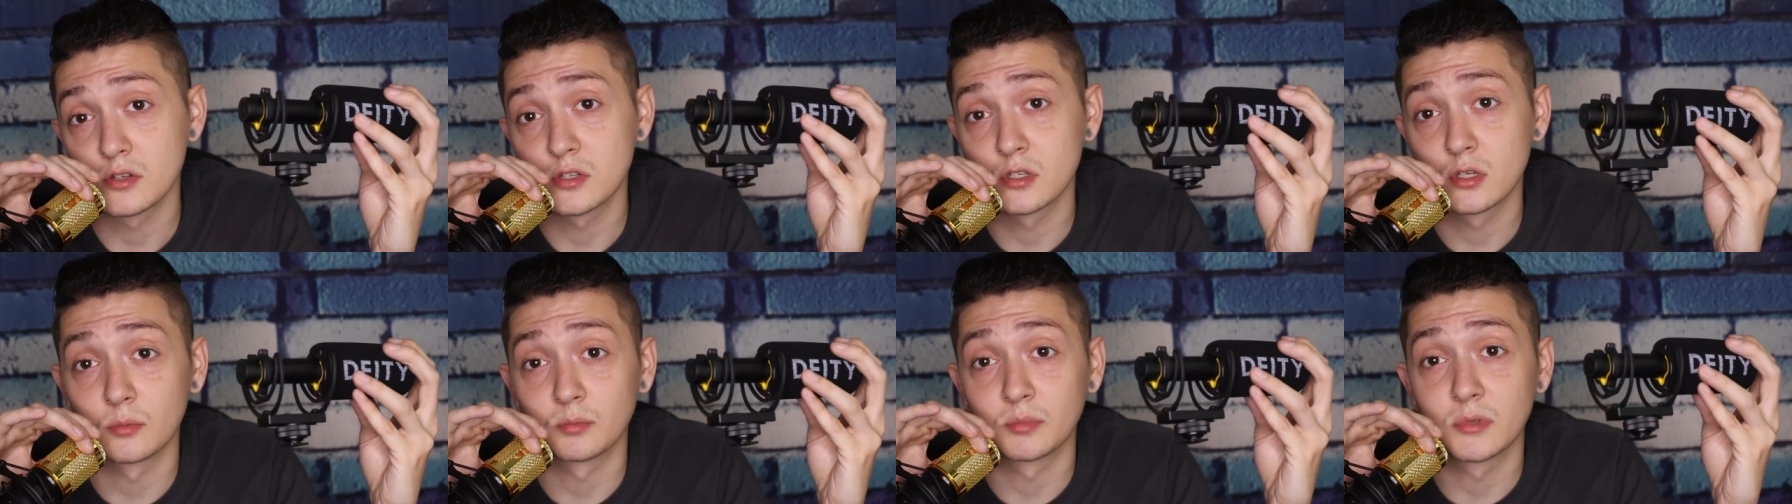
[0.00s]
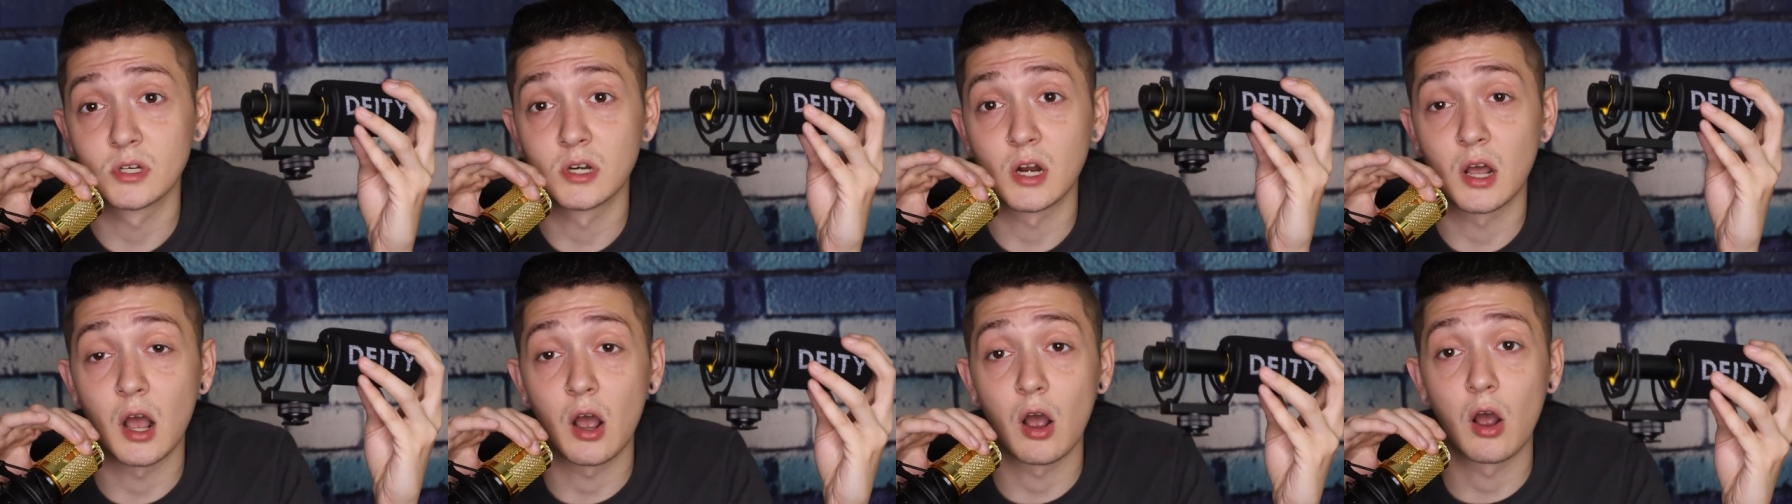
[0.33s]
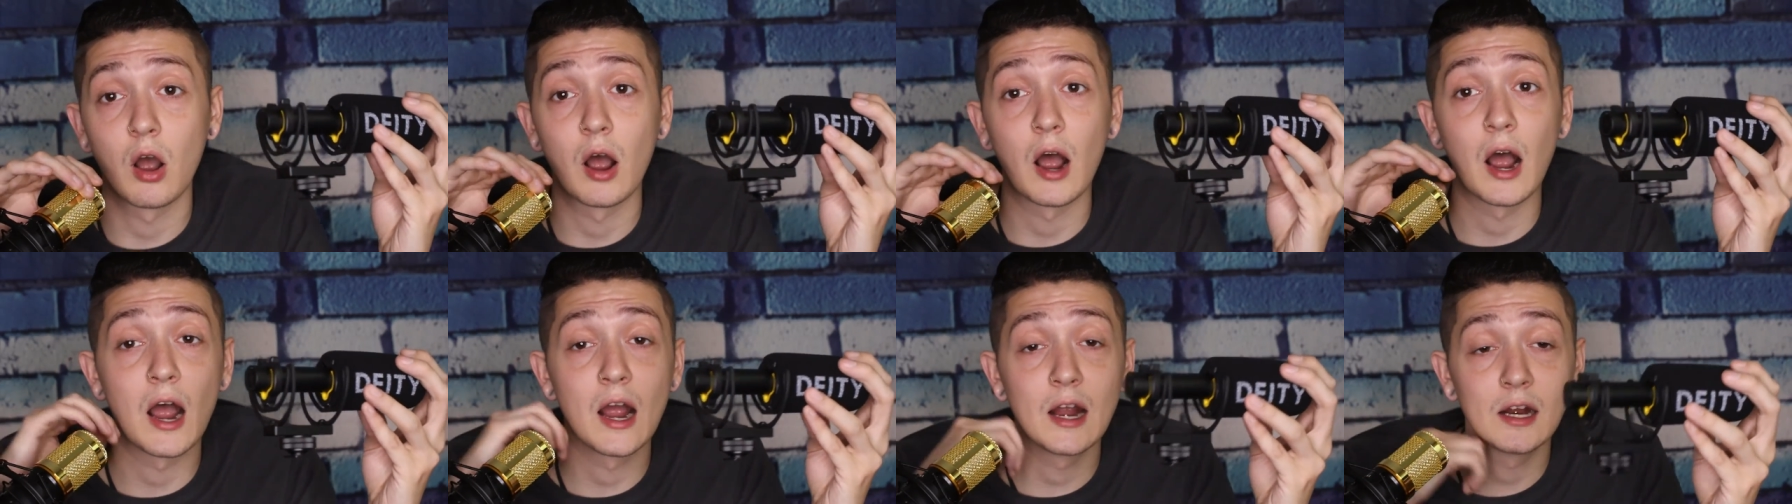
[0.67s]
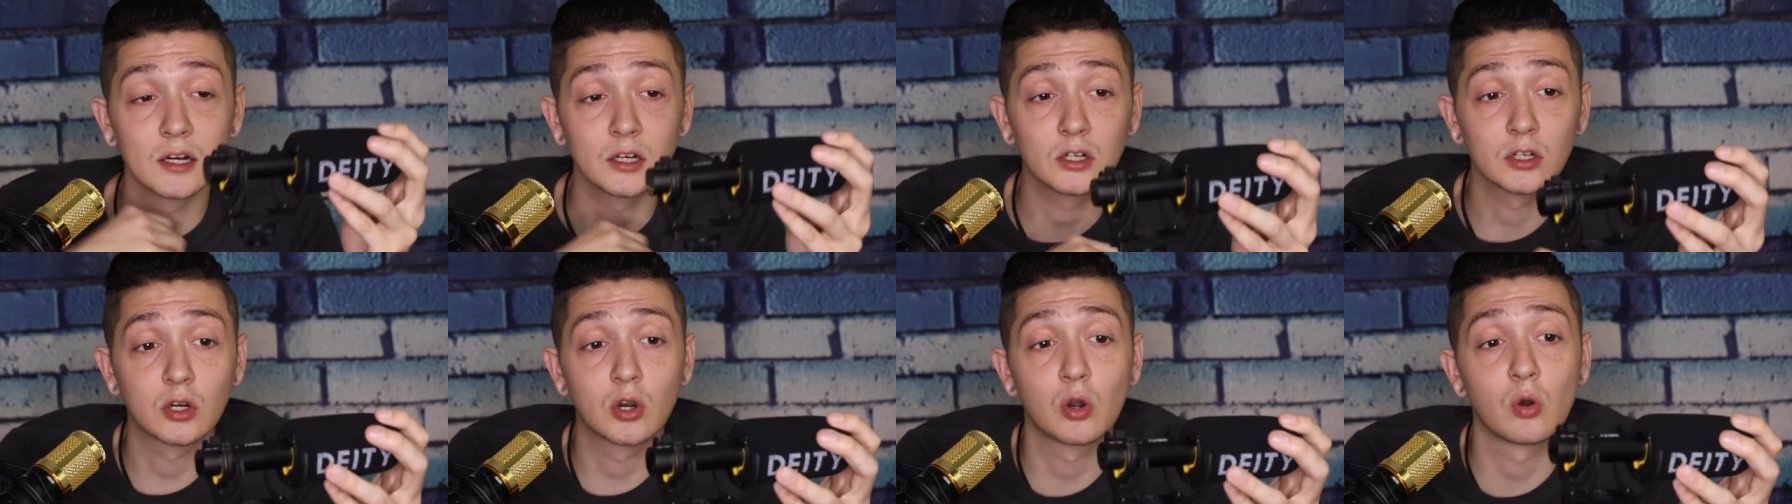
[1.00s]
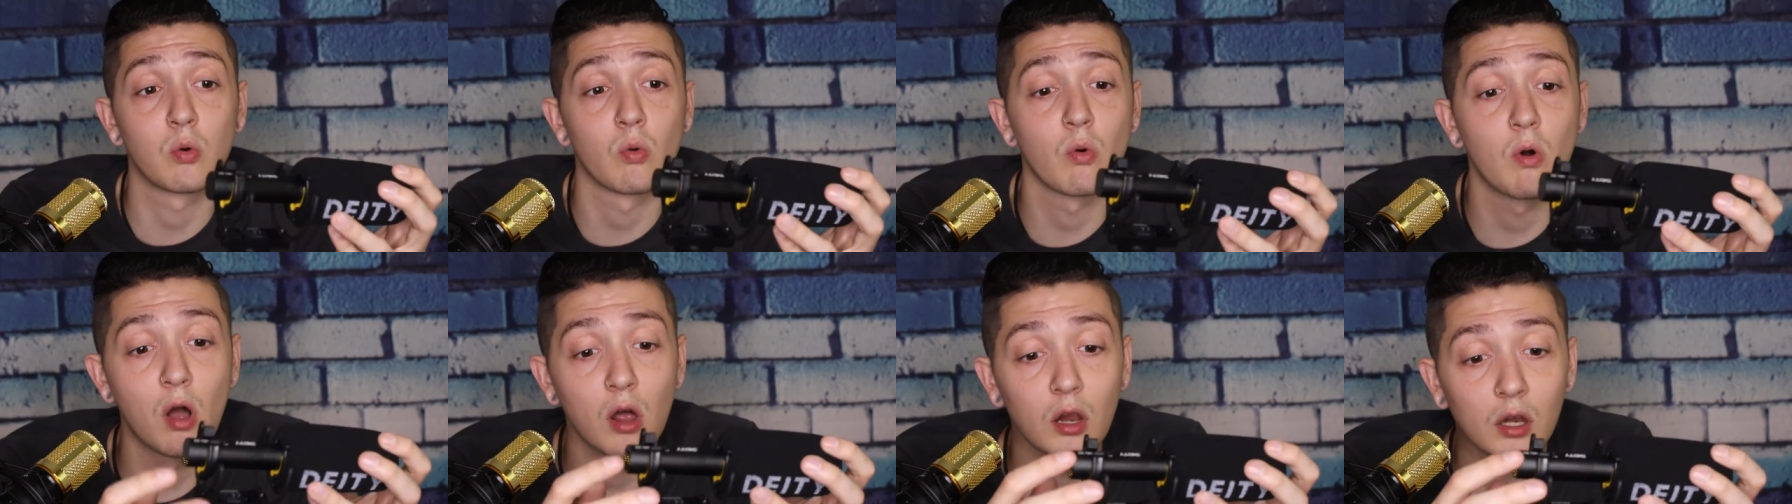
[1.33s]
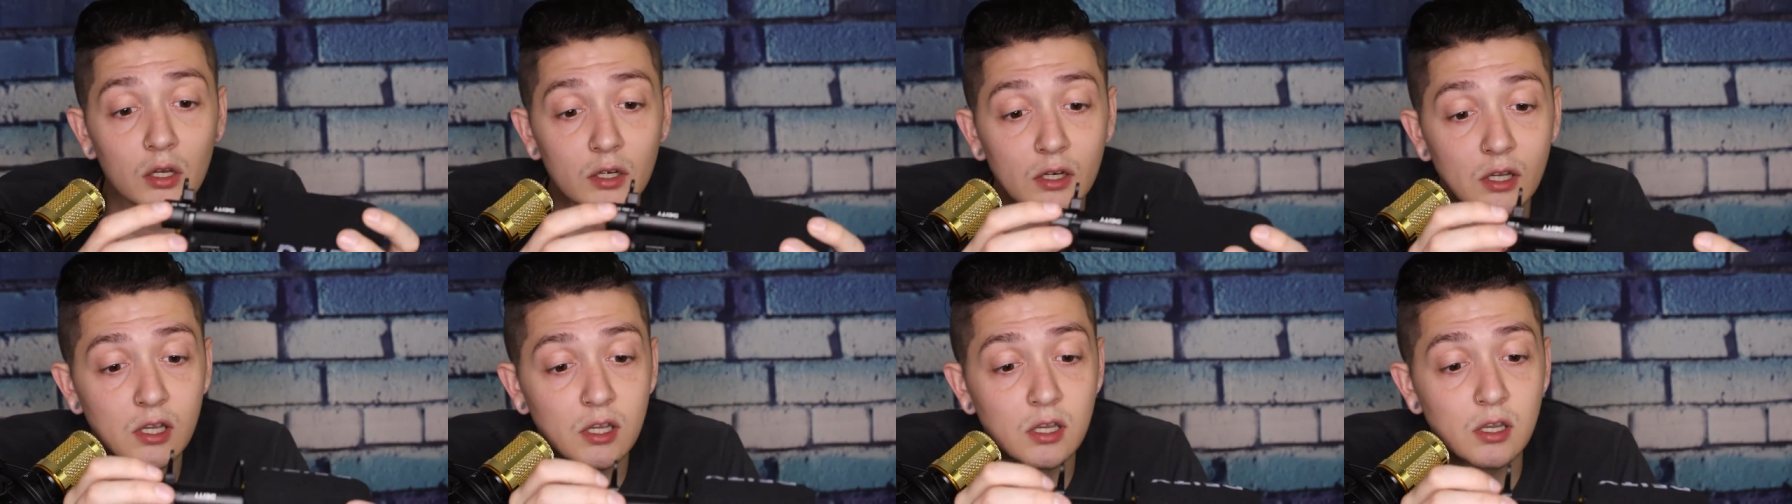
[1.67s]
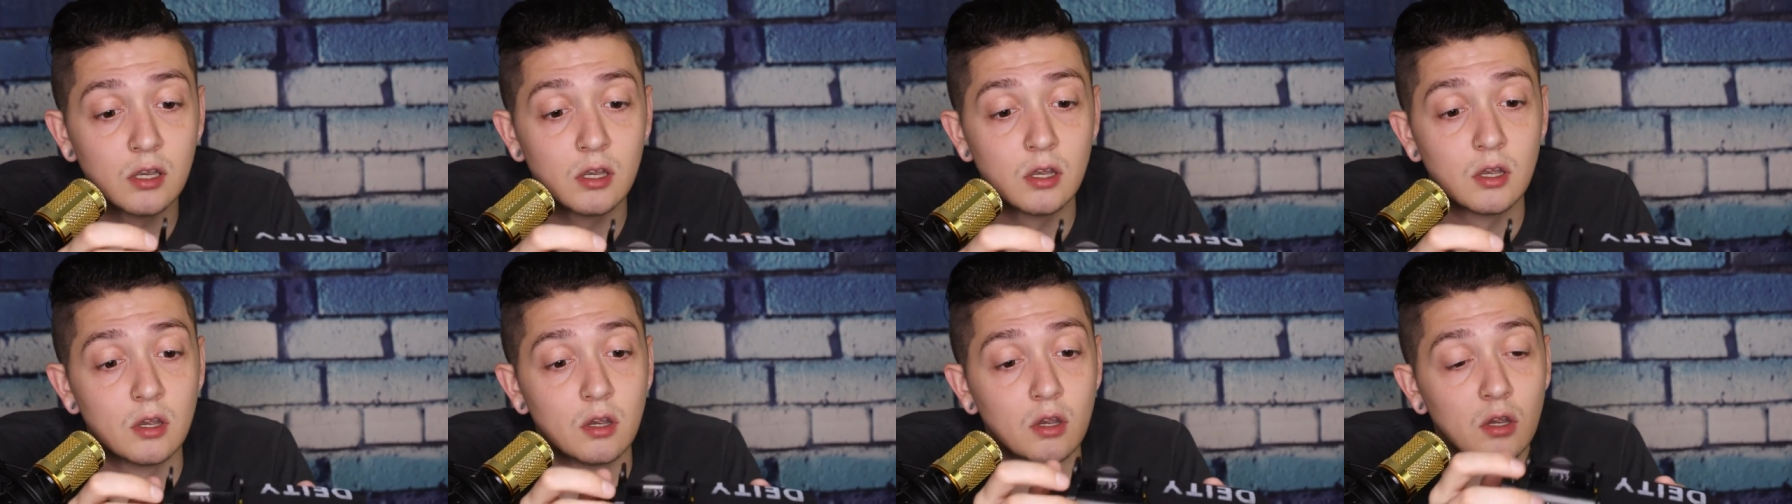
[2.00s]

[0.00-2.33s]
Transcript: something higher quality,